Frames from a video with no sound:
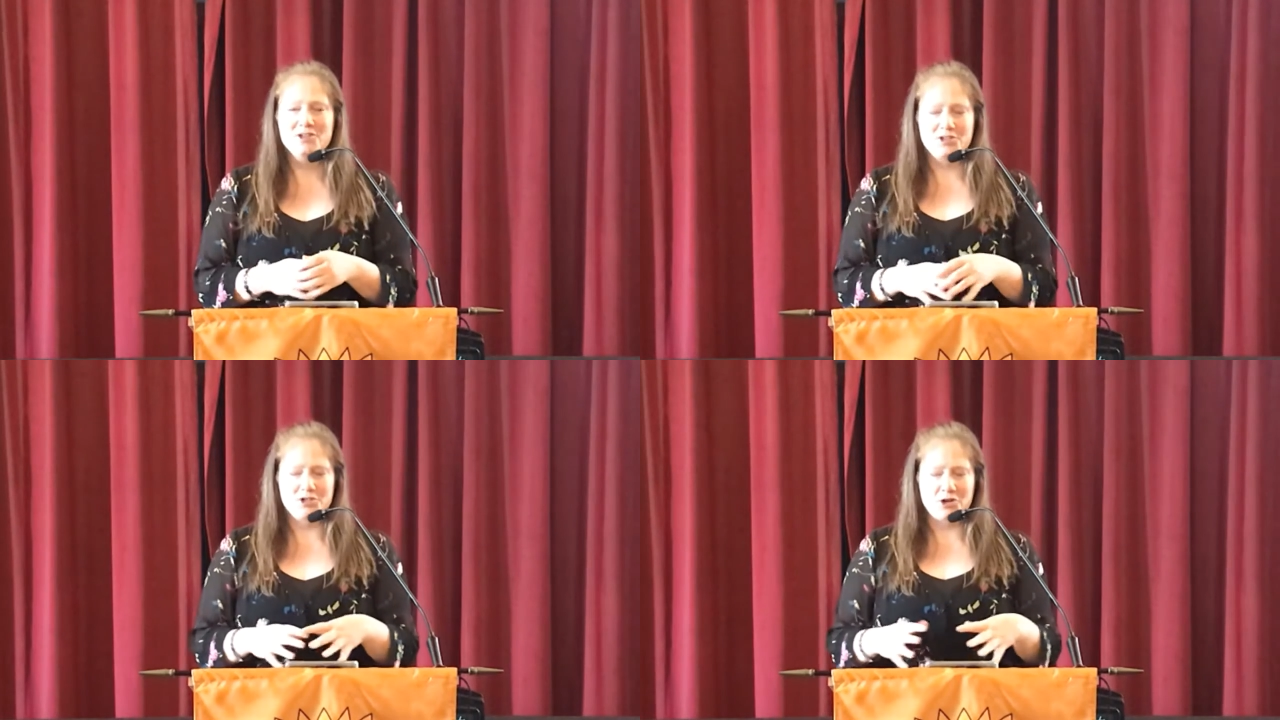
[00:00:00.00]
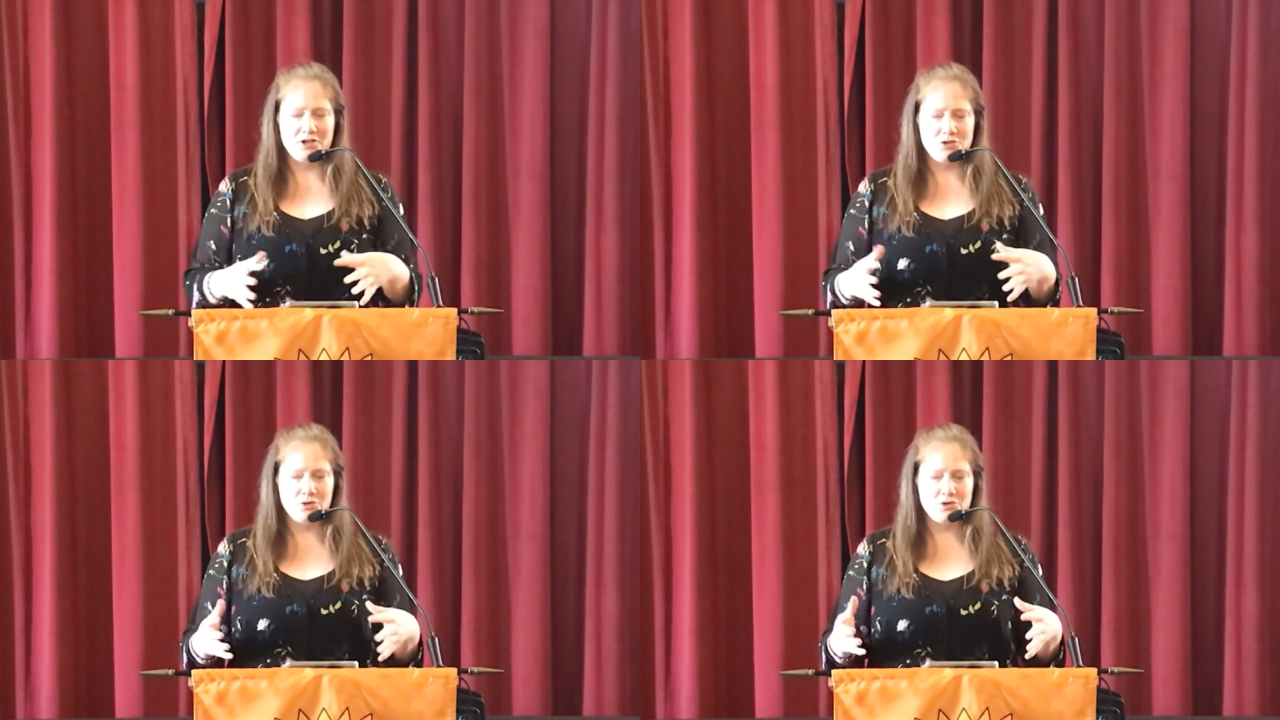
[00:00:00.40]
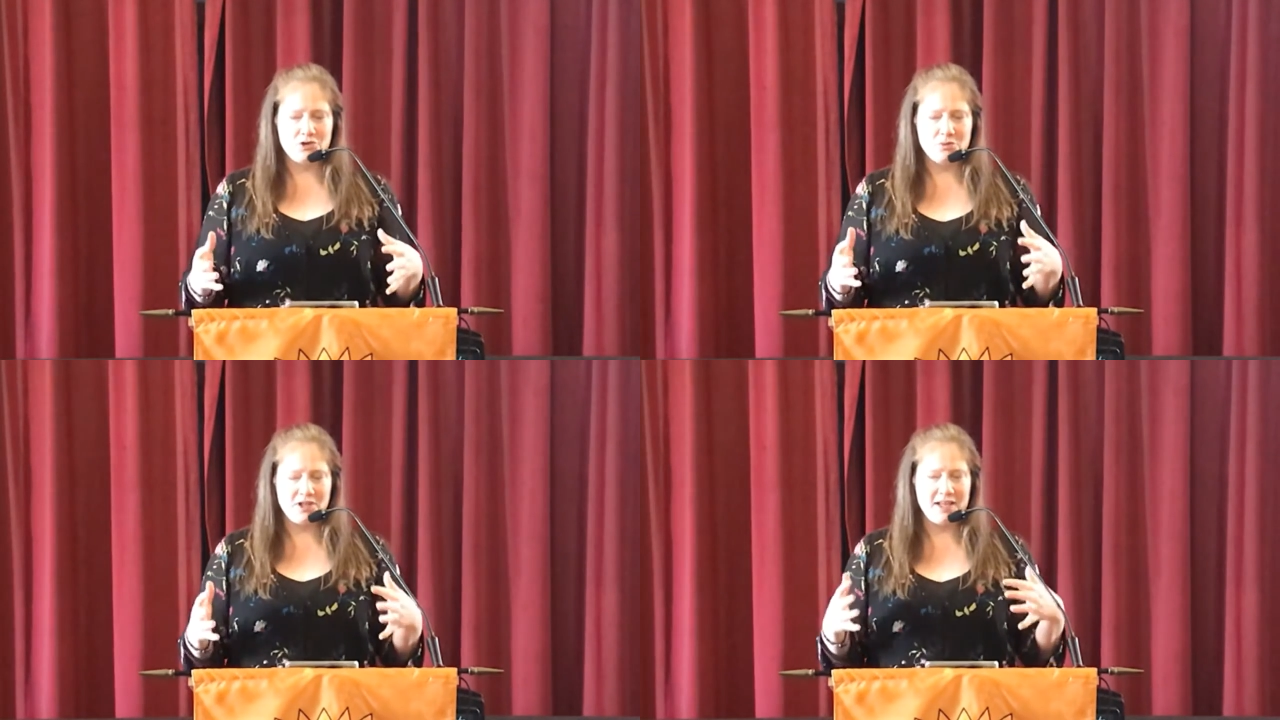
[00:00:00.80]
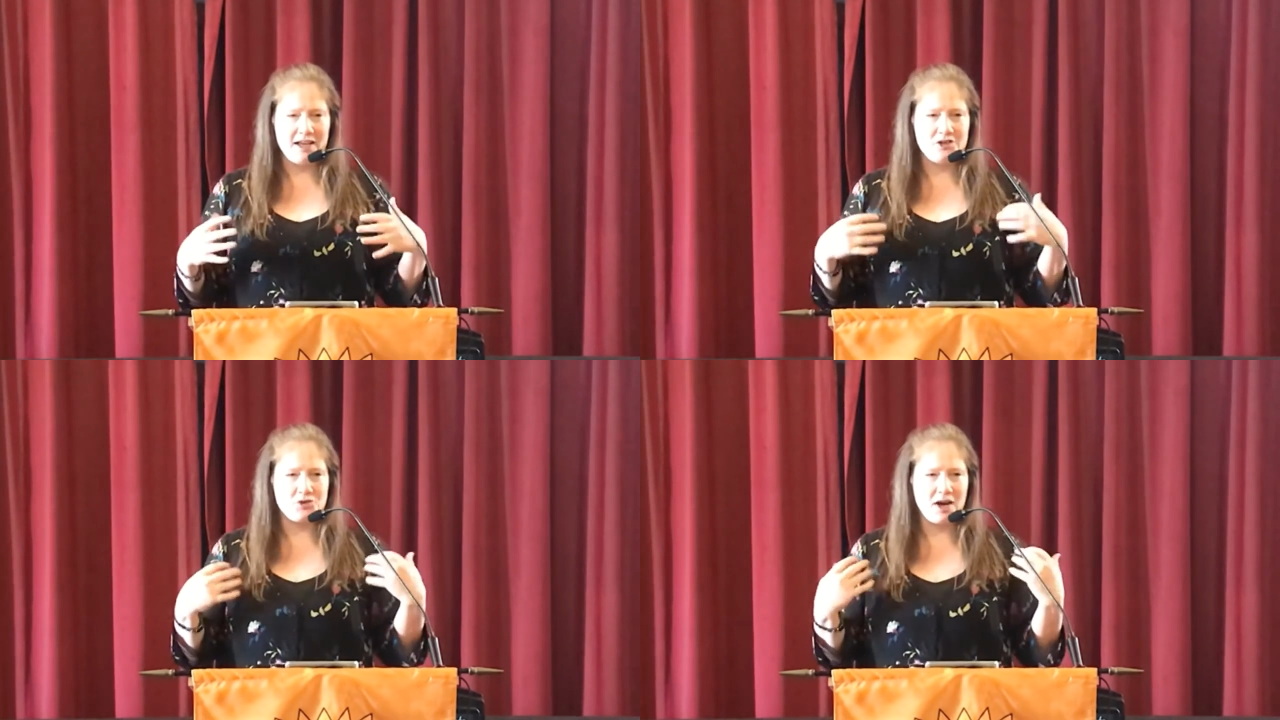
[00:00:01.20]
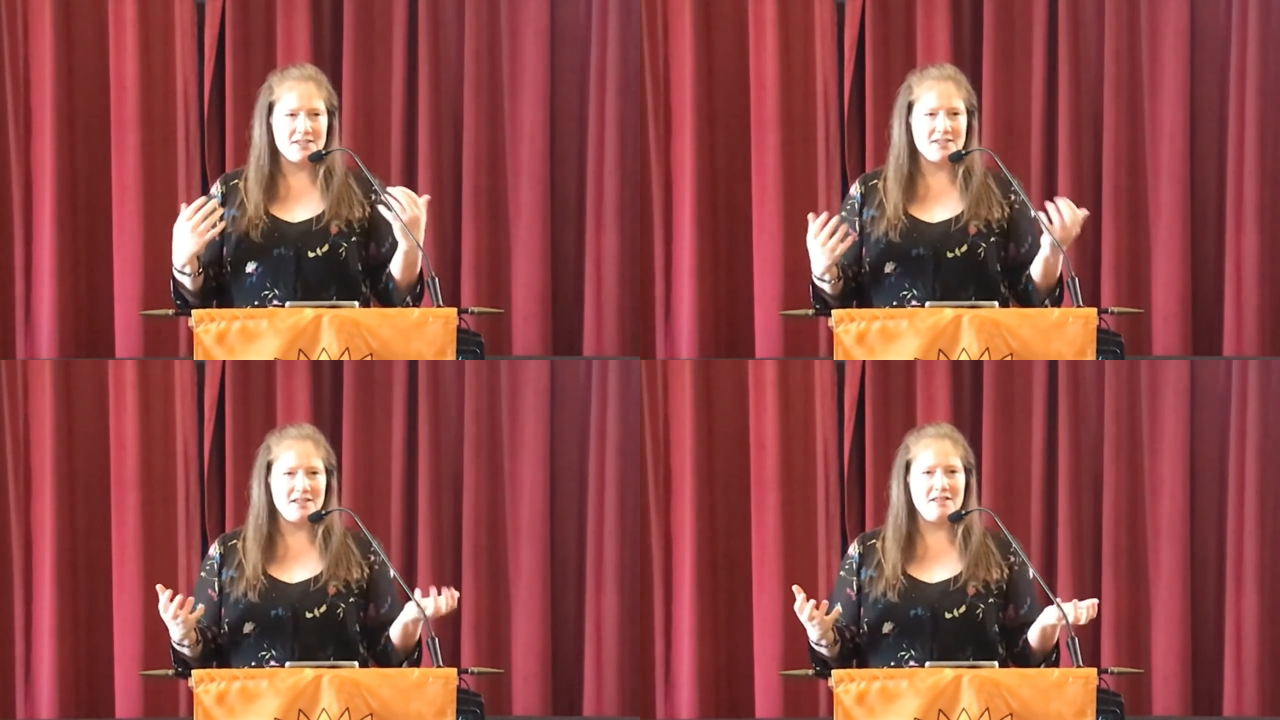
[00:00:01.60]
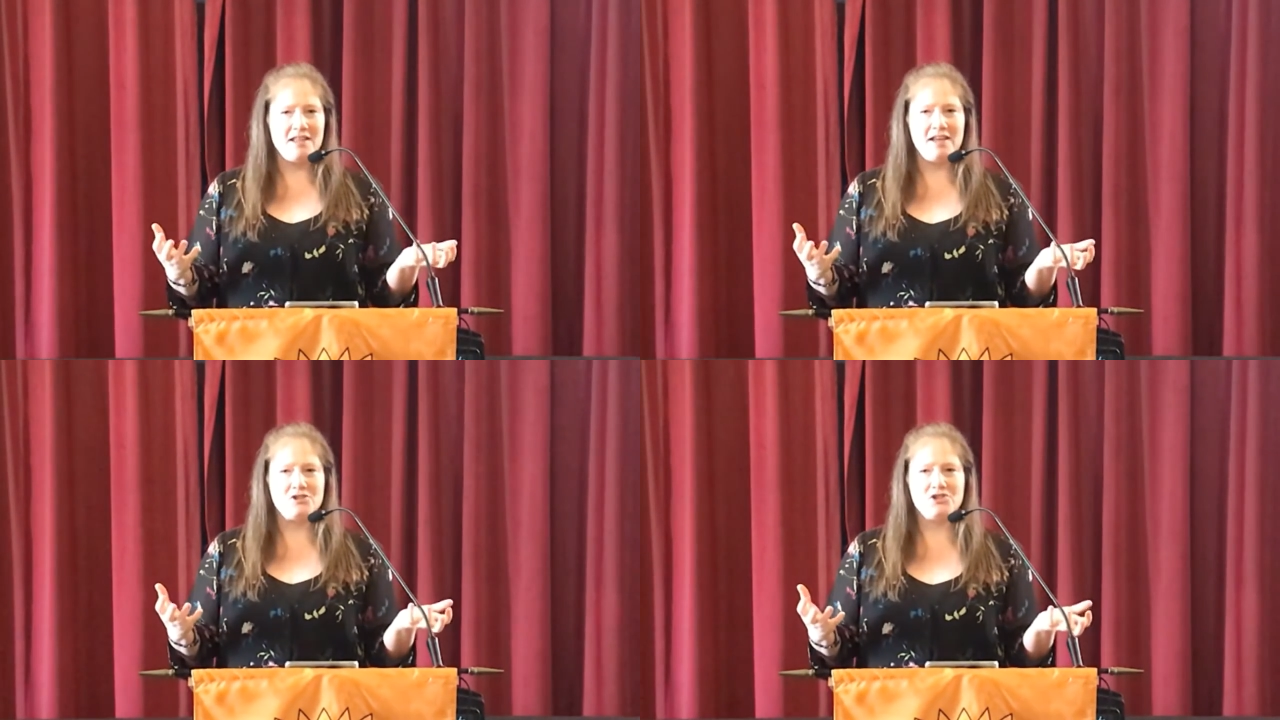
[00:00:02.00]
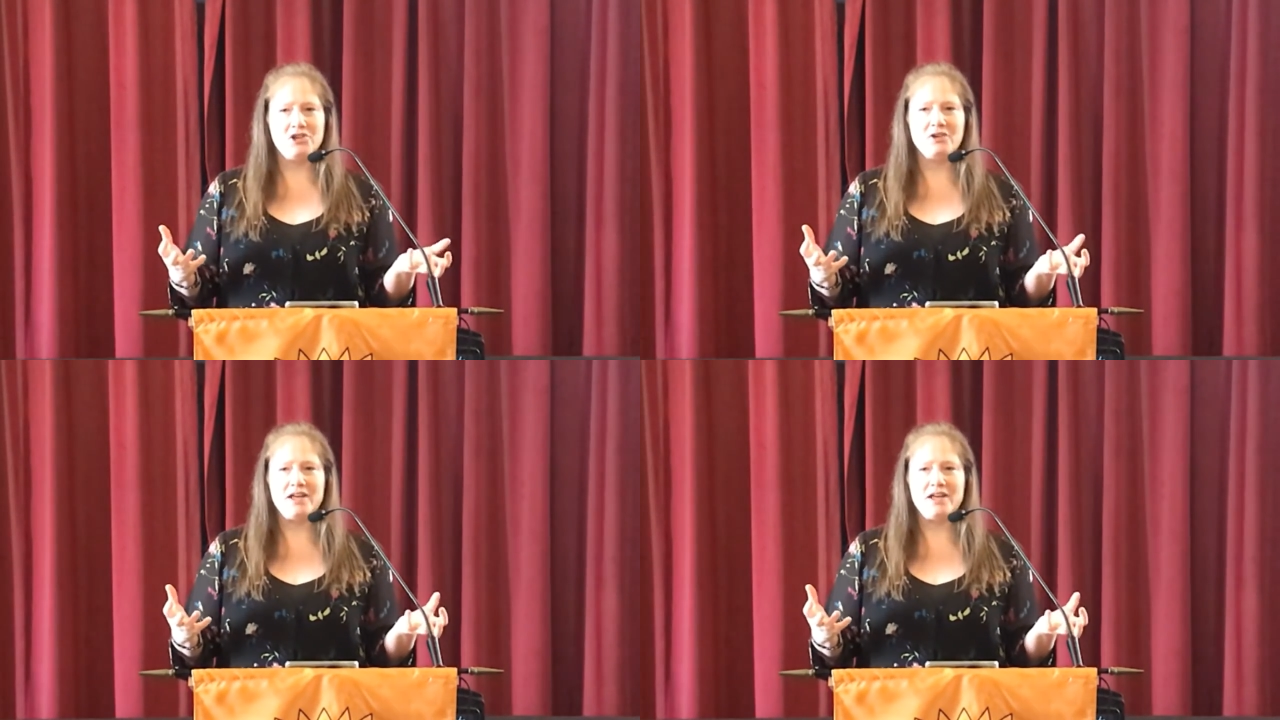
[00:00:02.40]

started to really address the issue